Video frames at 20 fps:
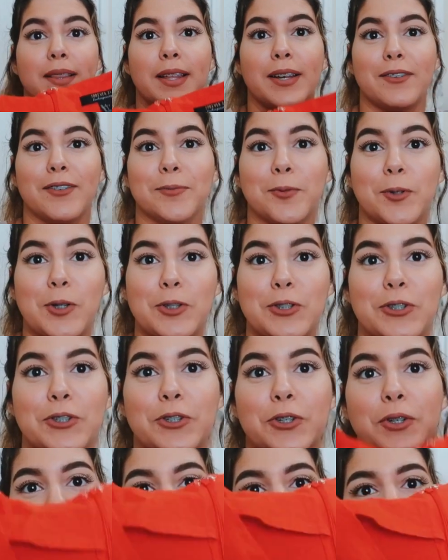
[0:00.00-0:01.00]
like from Orange is
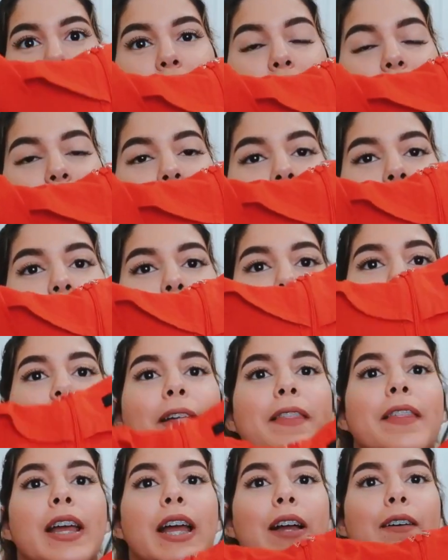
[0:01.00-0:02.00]
the New Black.
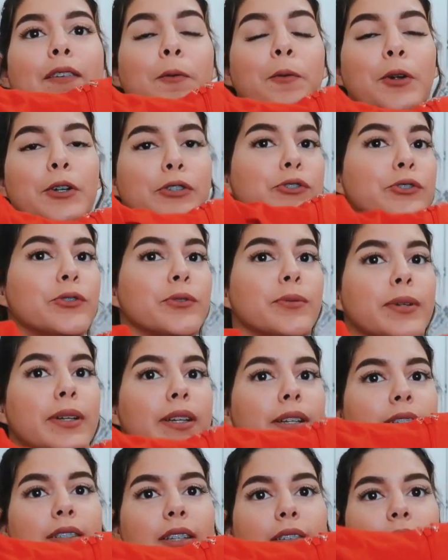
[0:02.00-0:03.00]
But I think if I wear jewelry and